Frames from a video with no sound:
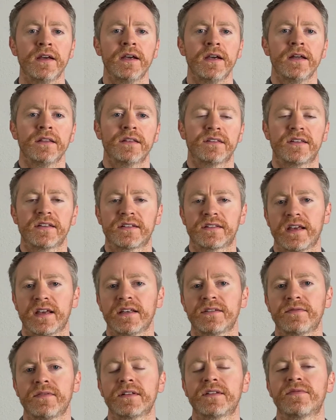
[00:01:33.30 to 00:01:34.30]
The
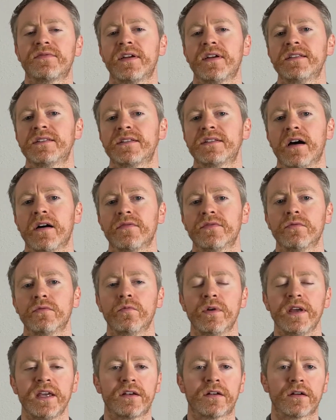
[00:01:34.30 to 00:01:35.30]
successful defense of the
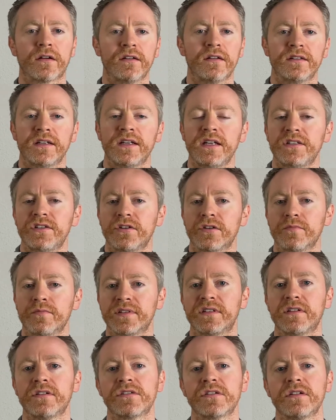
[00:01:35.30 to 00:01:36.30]
weaker and easier
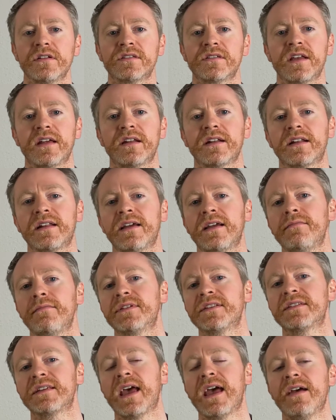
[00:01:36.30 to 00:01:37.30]
position is then claimed
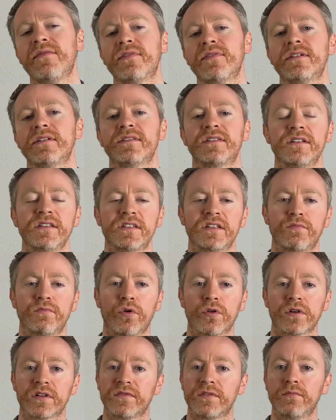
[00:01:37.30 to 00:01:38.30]
as evidence in
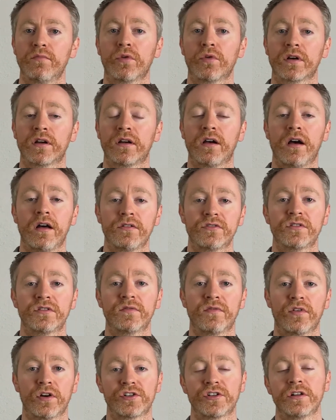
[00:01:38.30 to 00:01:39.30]
support of the more
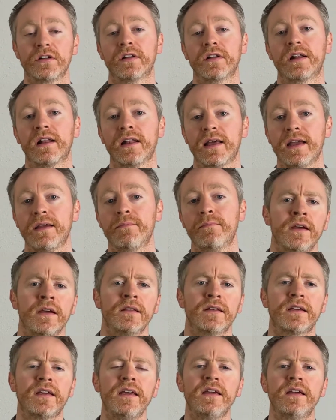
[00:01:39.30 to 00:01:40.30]
controversial claim. The
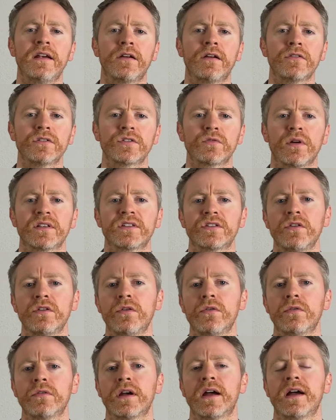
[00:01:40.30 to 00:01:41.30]
key here is what's
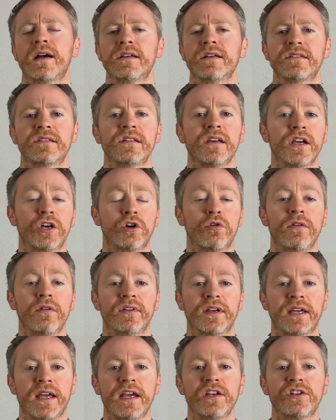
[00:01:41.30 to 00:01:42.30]
known as
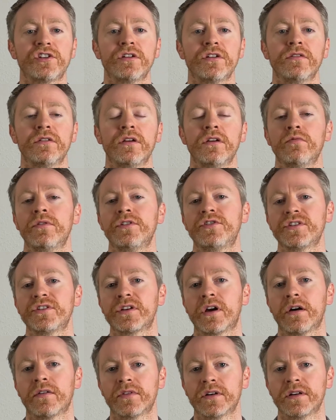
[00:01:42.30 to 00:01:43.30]
equivocation, which is
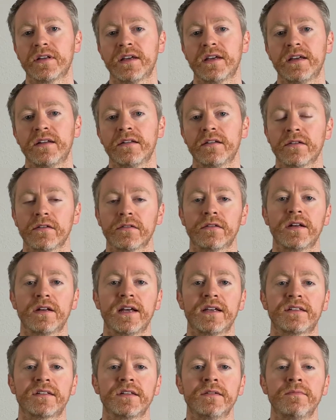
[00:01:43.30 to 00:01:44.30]
covered in another
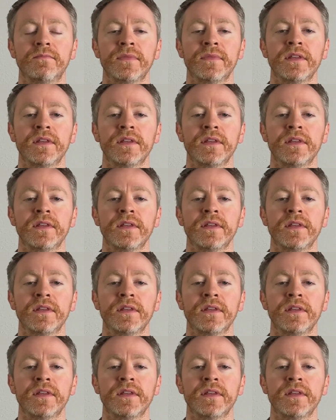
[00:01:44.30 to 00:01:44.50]
lesson.